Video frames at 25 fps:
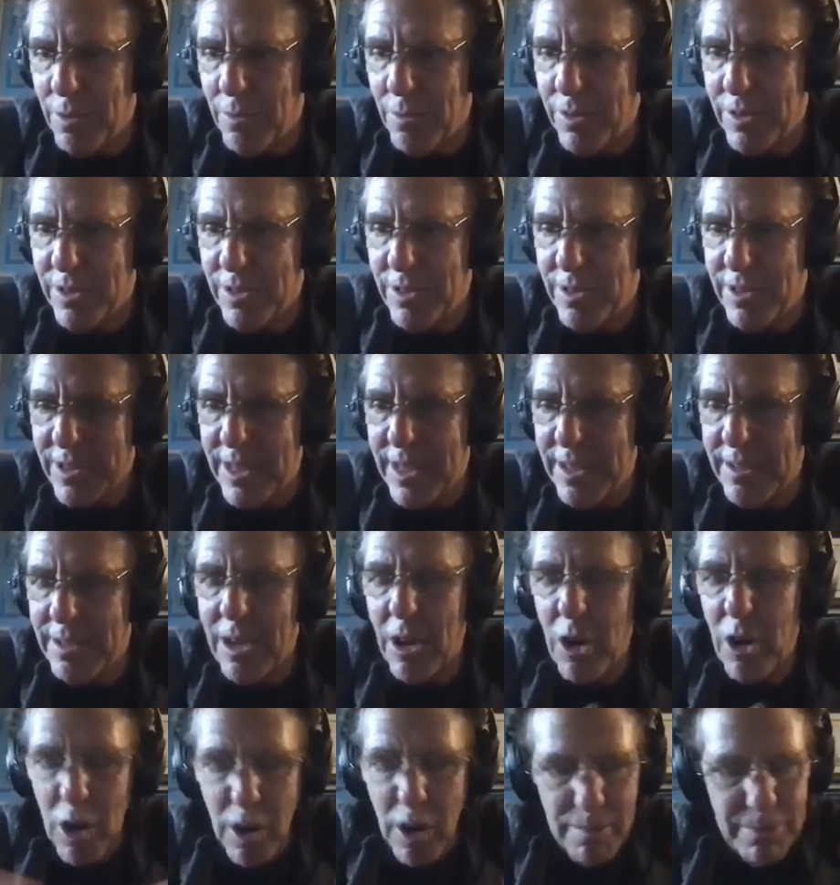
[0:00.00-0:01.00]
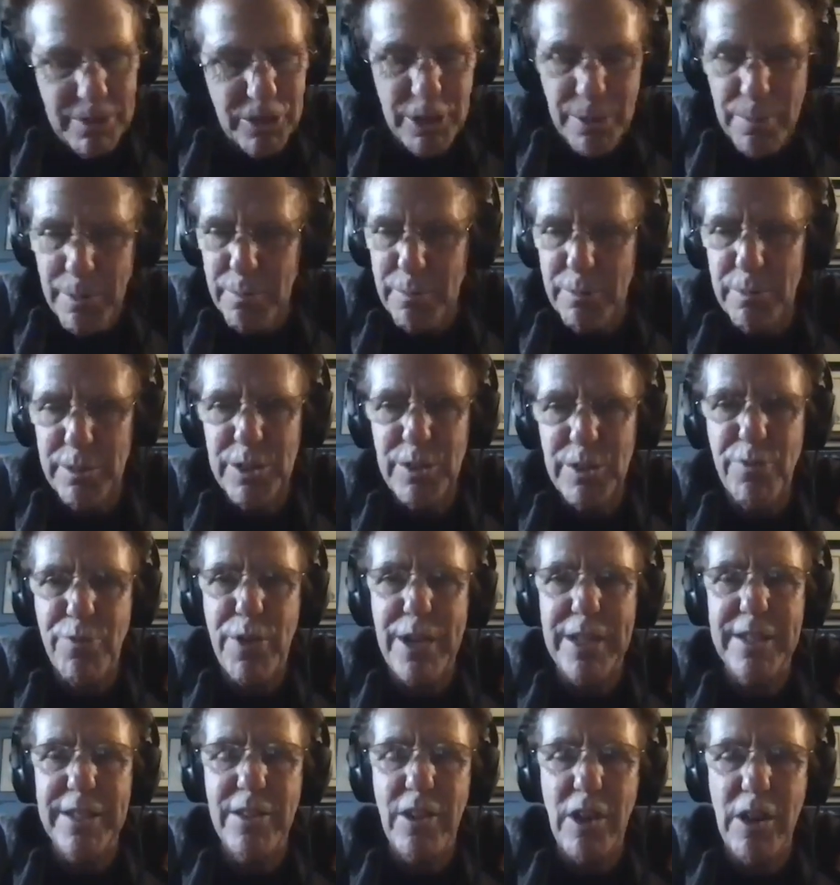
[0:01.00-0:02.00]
would see Ar- Armin was a friend,